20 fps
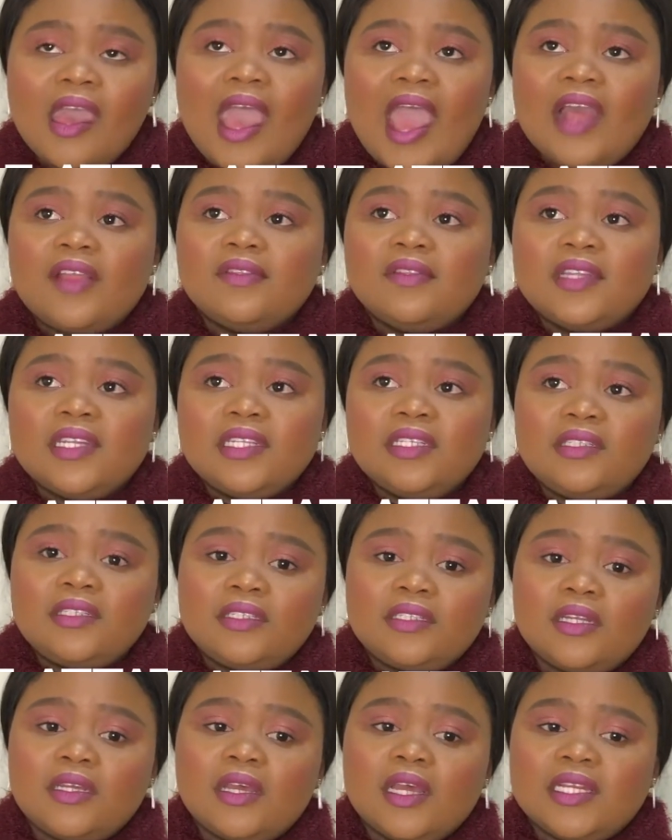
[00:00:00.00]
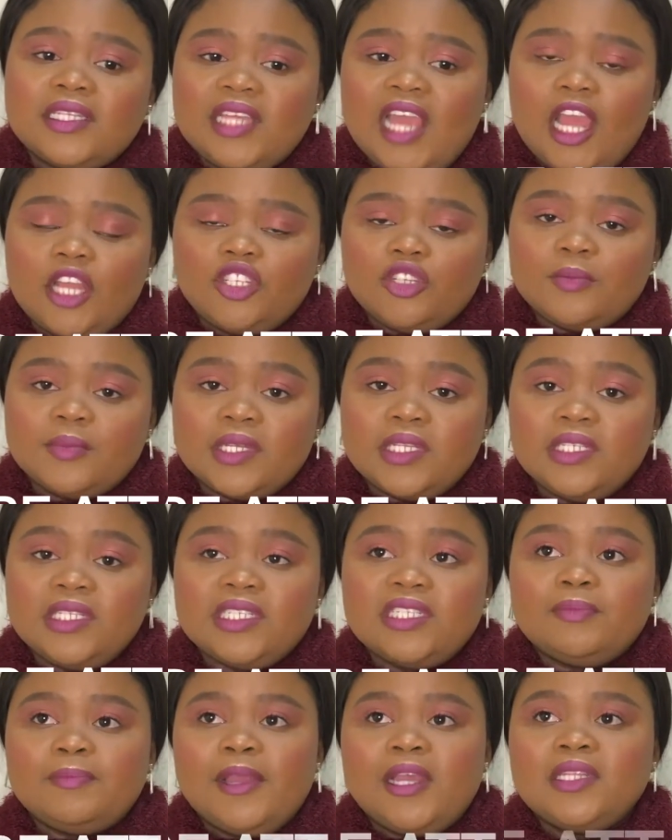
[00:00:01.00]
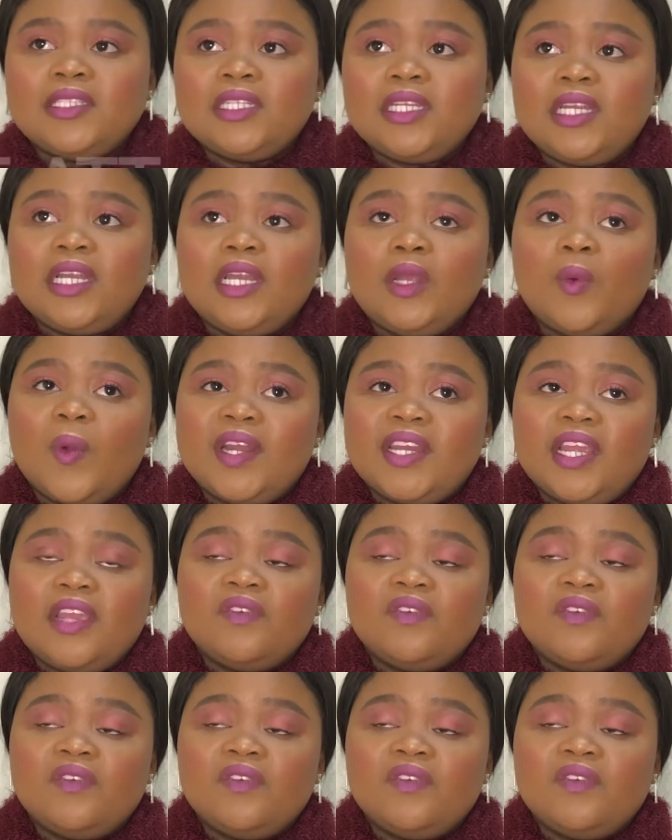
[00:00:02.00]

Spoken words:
and this attachment is basically what